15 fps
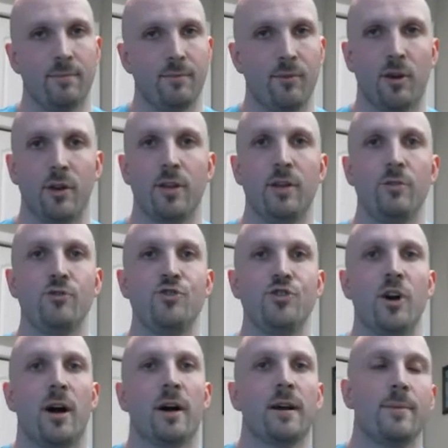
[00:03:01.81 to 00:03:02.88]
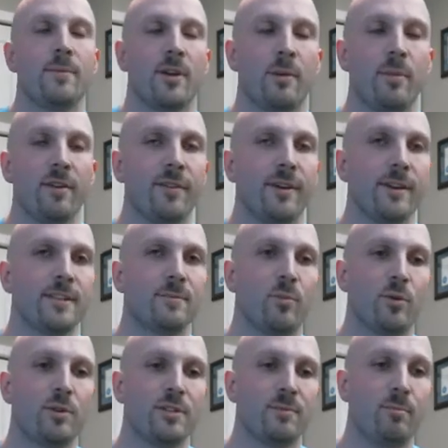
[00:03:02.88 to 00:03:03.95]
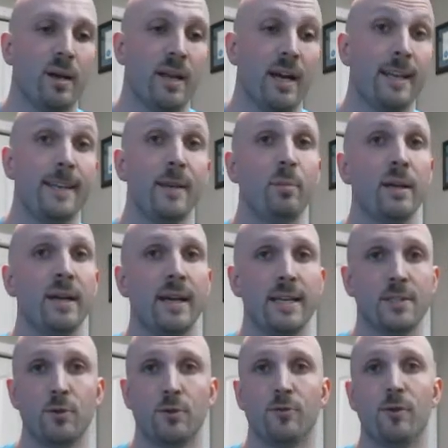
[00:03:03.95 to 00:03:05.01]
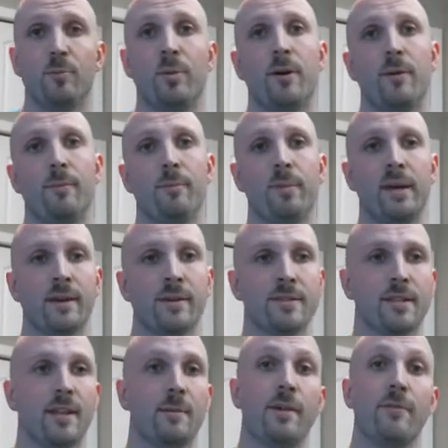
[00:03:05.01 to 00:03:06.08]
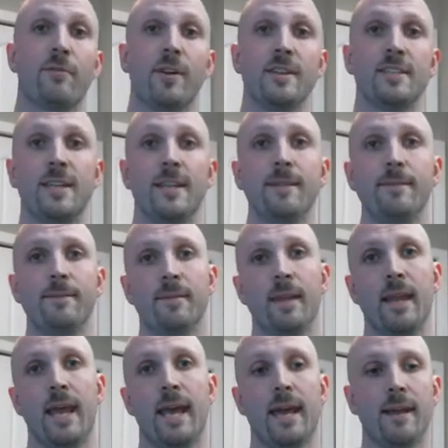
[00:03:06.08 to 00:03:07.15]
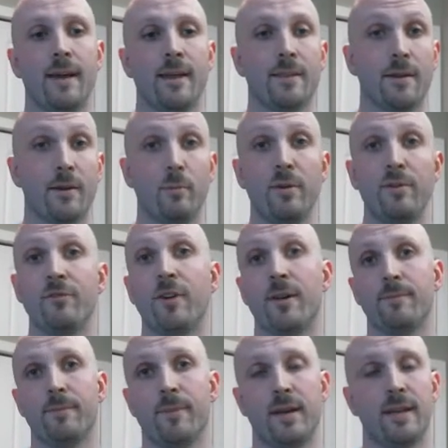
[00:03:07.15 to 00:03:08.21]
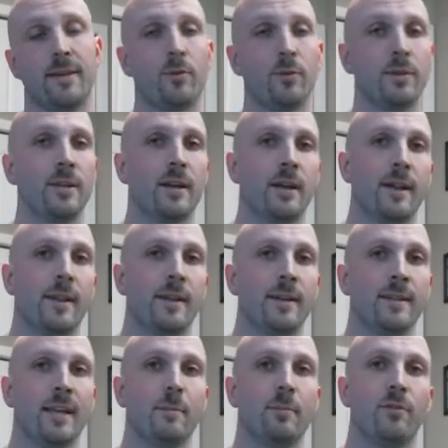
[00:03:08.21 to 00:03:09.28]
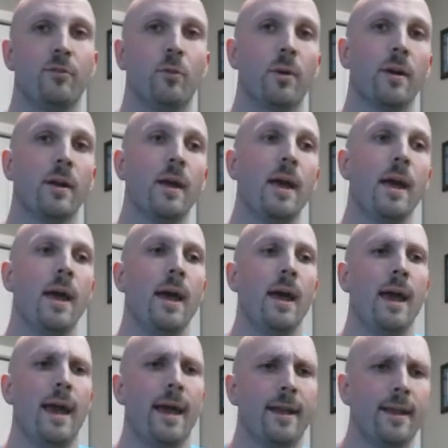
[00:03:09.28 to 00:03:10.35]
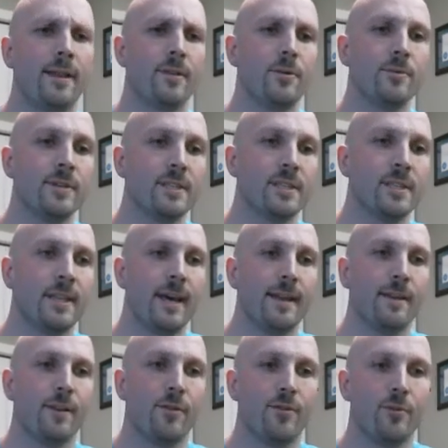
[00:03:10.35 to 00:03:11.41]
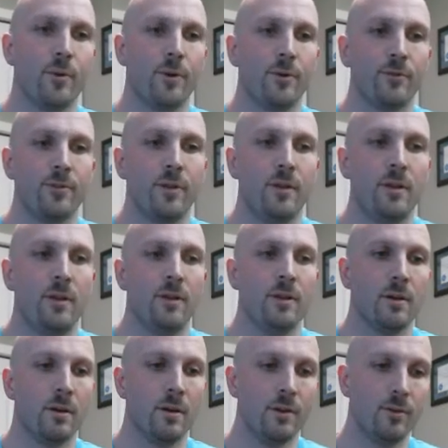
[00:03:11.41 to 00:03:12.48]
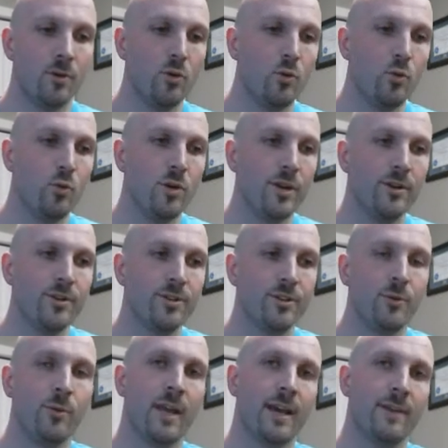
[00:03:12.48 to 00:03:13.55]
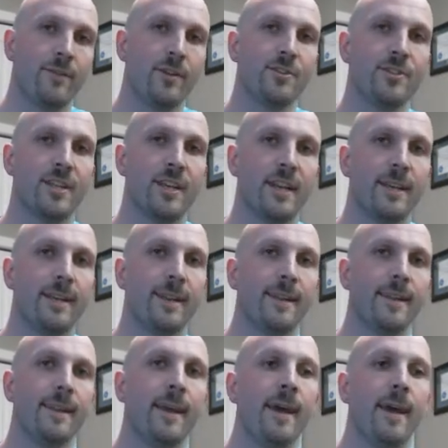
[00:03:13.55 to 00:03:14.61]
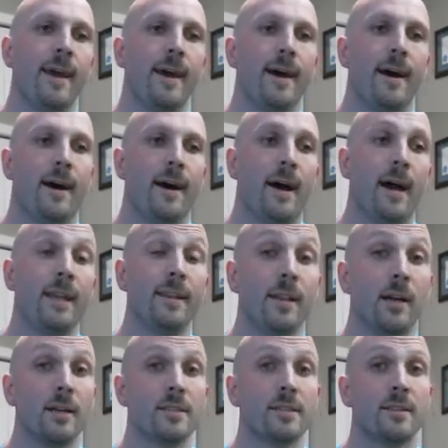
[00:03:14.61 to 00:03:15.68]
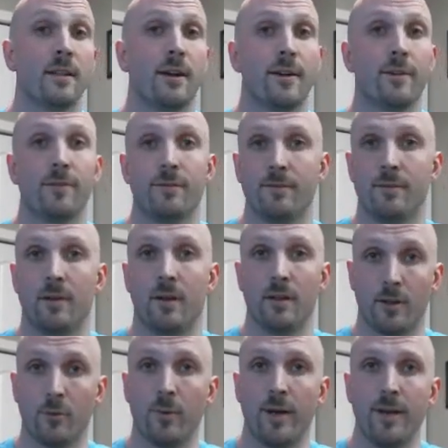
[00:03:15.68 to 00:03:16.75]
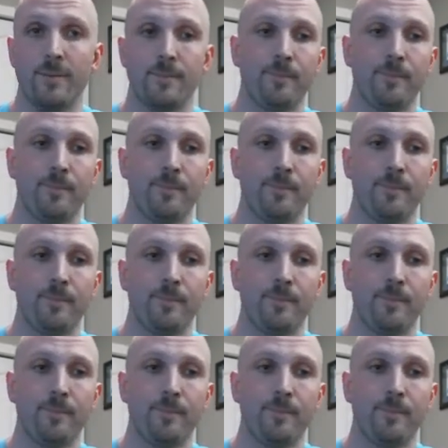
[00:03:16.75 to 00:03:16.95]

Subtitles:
not a huge jock. I'm not a big fan of sports, but I did play high school football because a lot of my friends did, and I thought it would be fun. I'd never really done anything like that before. And I noticed that throughout the 2 years, 2.5 years that I did it, I lost a lot of weight,